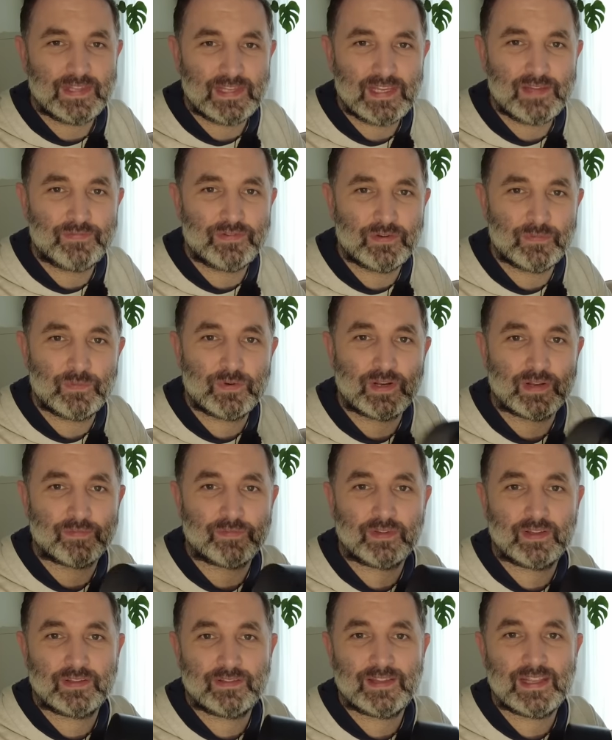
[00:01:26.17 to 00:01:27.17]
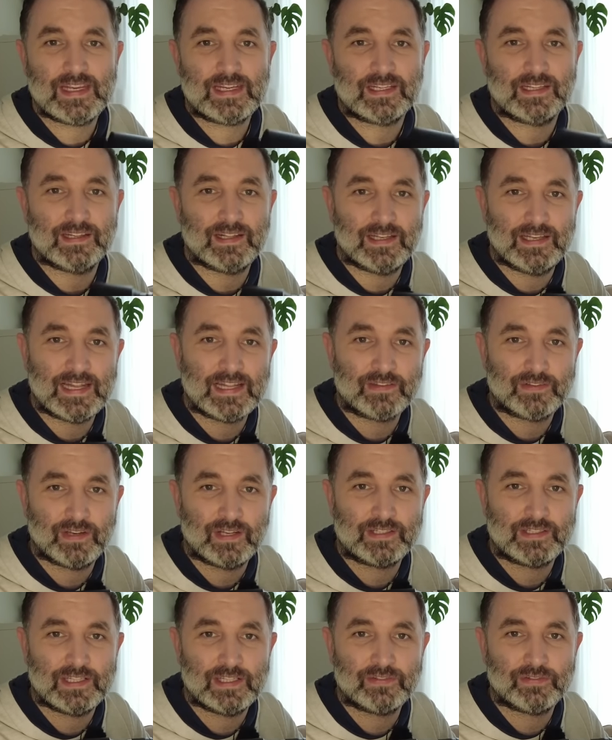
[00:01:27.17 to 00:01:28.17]
If you would have taken a lens
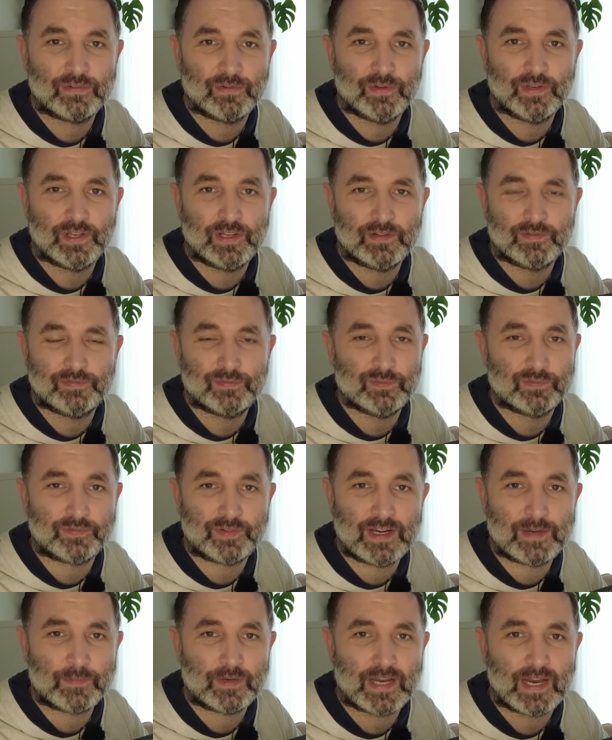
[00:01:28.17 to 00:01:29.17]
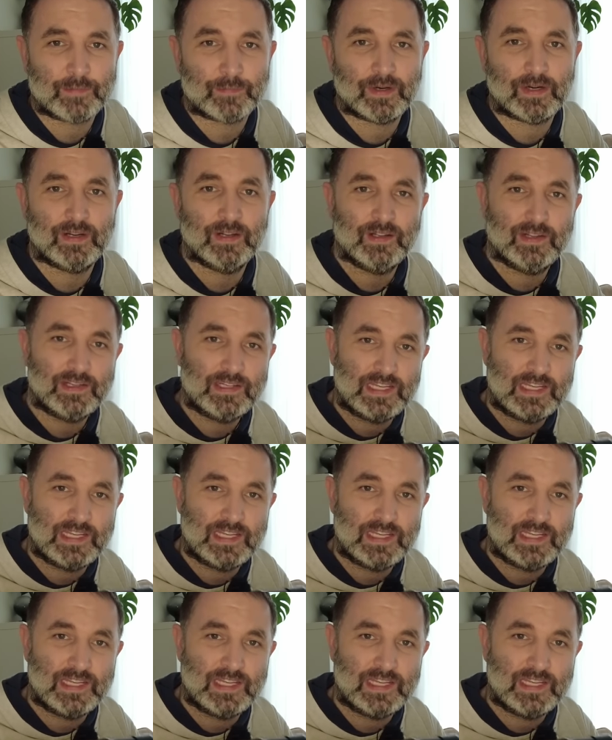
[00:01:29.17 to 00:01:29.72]
like this on a full frame camera,